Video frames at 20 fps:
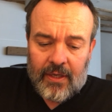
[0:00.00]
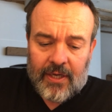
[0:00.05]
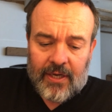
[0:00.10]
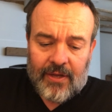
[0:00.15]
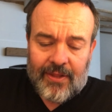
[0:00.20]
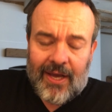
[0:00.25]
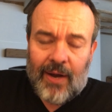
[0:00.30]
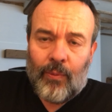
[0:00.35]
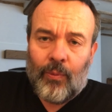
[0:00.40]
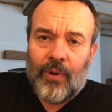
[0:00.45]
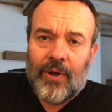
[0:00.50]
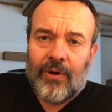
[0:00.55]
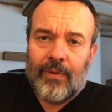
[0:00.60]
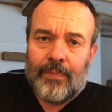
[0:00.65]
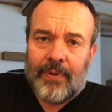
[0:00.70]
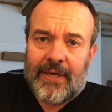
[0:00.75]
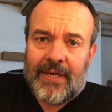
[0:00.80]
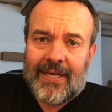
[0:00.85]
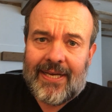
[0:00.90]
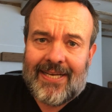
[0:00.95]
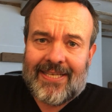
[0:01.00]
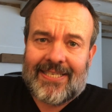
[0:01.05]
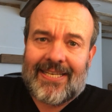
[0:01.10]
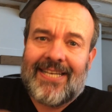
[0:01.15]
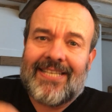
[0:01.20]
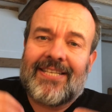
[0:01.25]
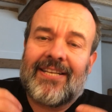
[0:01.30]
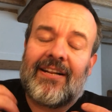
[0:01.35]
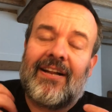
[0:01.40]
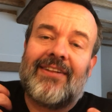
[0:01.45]
You know, there will be,
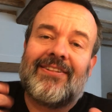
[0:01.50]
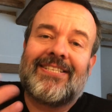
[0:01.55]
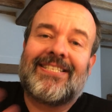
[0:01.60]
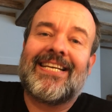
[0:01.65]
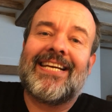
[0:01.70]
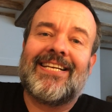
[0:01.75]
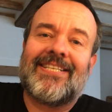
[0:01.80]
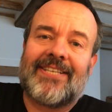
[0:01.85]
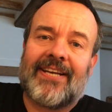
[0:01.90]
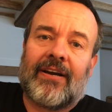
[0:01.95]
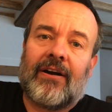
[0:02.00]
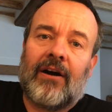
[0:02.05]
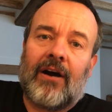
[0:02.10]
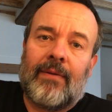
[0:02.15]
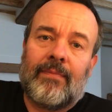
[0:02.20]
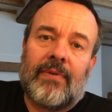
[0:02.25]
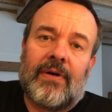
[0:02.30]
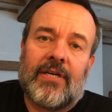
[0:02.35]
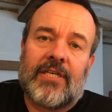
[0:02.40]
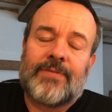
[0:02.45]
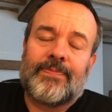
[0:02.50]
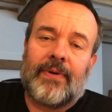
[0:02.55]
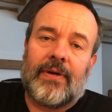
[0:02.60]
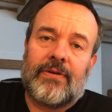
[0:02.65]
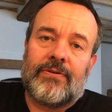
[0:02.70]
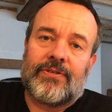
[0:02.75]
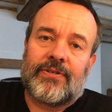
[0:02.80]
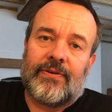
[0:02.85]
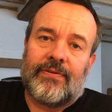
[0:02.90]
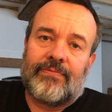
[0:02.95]
it's like the teaching arm, I
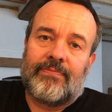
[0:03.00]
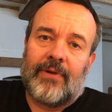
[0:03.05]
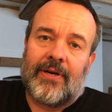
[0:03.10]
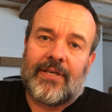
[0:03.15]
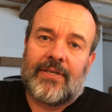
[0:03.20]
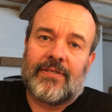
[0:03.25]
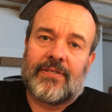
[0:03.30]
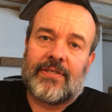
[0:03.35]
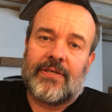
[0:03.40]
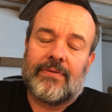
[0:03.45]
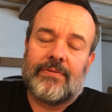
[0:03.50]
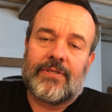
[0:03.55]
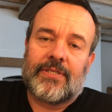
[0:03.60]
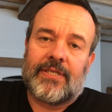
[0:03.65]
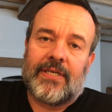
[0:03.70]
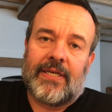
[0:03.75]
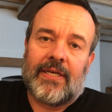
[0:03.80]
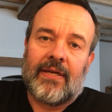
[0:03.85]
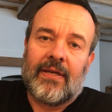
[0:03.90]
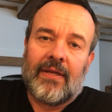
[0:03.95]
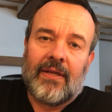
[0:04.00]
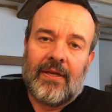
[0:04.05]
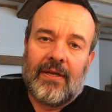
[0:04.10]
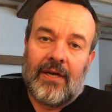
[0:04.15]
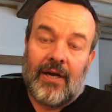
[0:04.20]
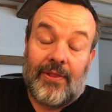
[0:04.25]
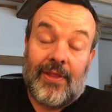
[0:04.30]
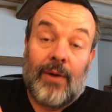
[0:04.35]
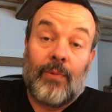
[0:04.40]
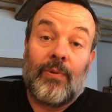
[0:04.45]
suppose, of my consultancy.
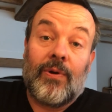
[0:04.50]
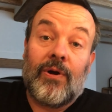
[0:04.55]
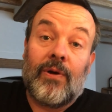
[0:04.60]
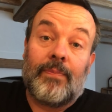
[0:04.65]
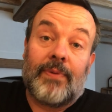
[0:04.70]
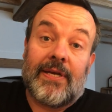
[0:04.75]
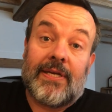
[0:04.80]
And there will